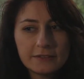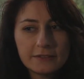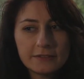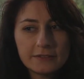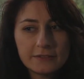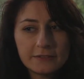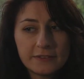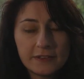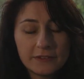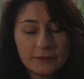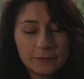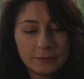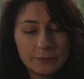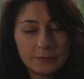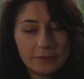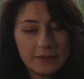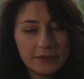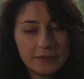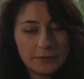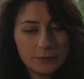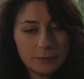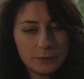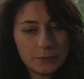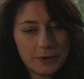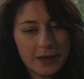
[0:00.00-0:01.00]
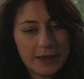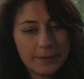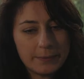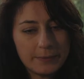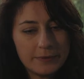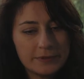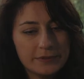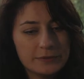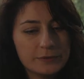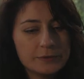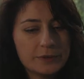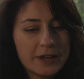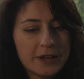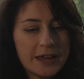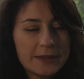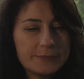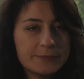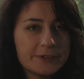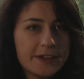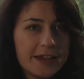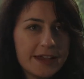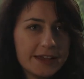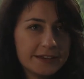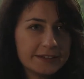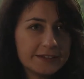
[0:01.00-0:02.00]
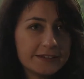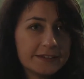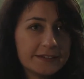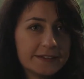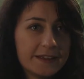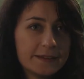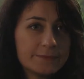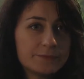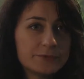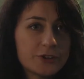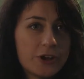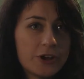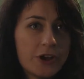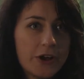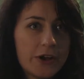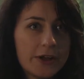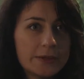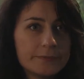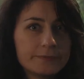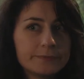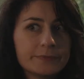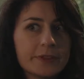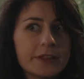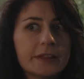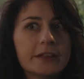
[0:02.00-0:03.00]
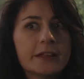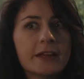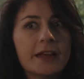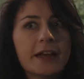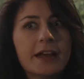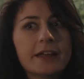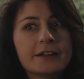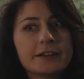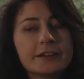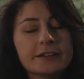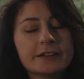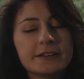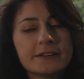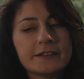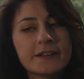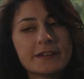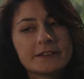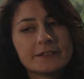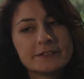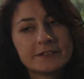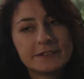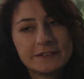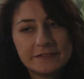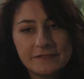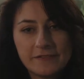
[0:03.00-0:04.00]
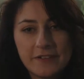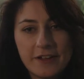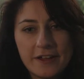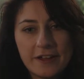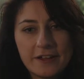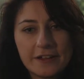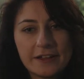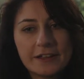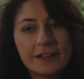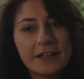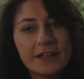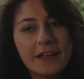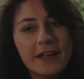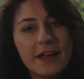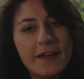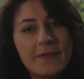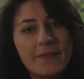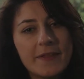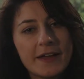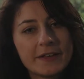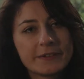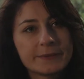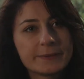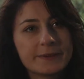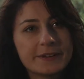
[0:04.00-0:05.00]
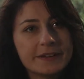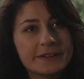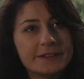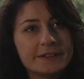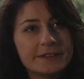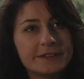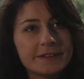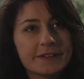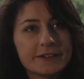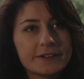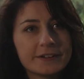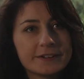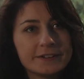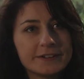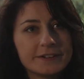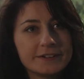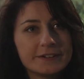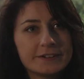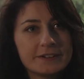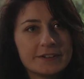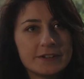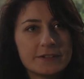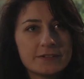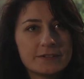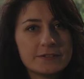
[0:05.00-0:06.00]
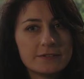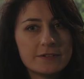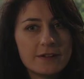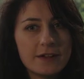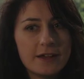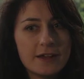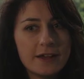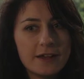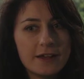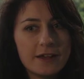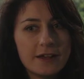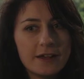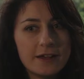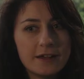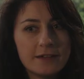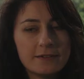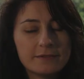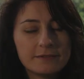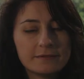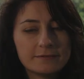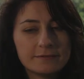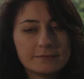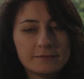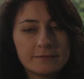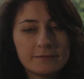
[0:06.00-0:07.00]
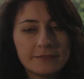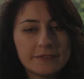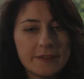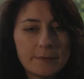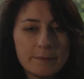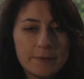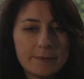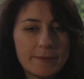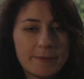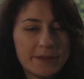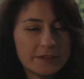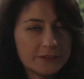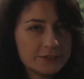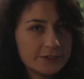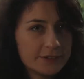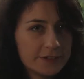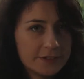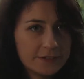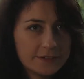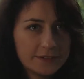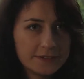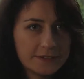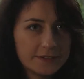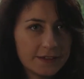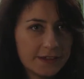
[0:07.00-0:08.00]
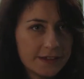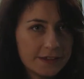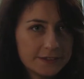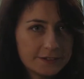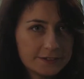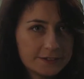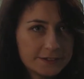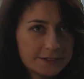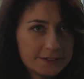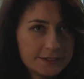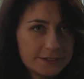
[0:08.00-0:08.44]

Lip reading: this all came to a head at the same time, and I decided to defer, and that's when he started to send me messages and